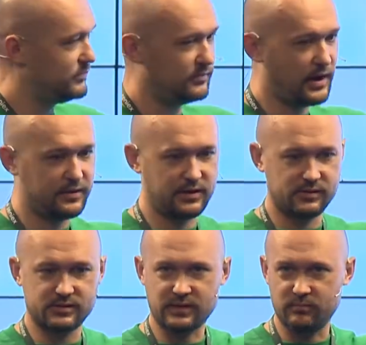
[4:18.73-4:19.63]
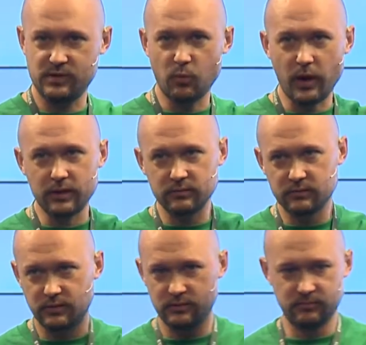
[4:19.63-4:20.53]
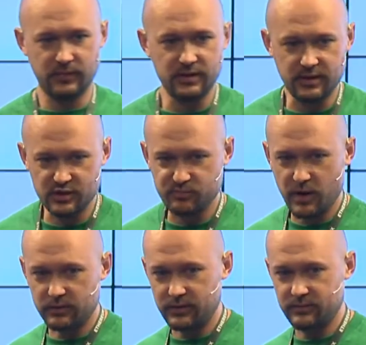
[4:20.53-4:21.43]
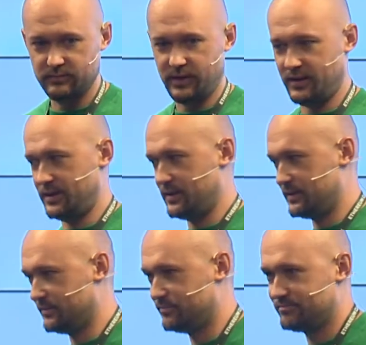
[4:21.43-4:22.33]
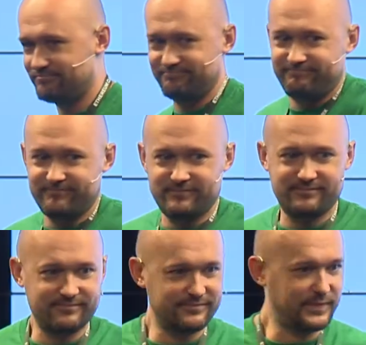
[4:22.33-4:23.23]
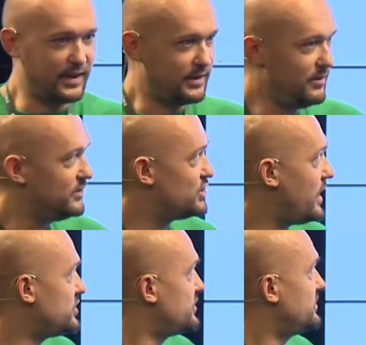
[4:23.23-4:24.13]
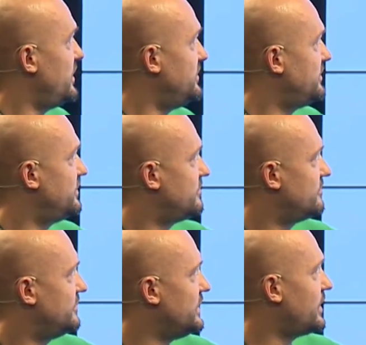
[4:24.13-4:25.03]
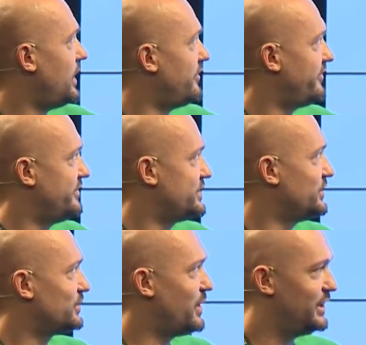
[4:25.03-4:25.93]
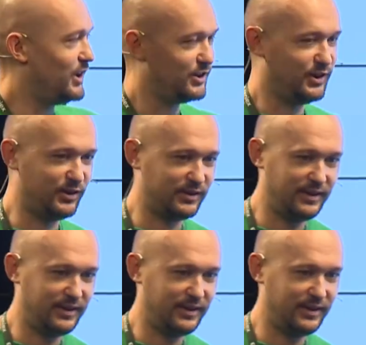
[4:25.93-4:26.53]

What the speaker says: right? There is some event, ETH Berlin, and like even judges, they didn't have sync mainnet now.